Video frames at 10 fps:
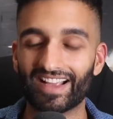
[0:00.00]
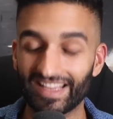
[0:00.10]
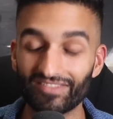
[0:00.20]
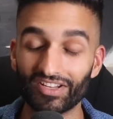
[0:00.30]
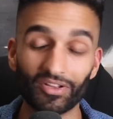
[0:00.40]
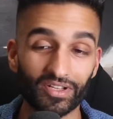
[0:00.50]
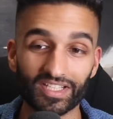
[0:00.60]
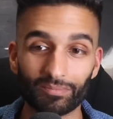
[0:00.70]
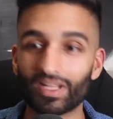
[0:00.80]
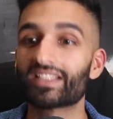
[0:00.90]
Even though it's
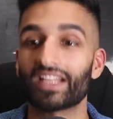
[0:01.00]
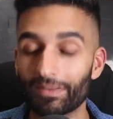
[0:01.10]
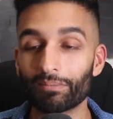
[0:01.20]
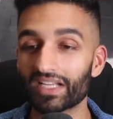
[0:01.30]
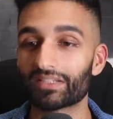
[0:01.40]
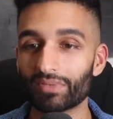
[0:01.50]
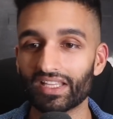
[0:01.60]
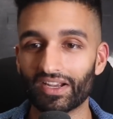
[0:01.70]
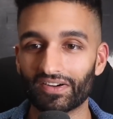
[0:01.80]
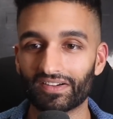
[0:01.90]
unpleasant, it must be
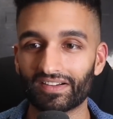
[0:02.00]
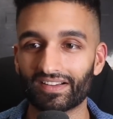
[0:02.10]
there.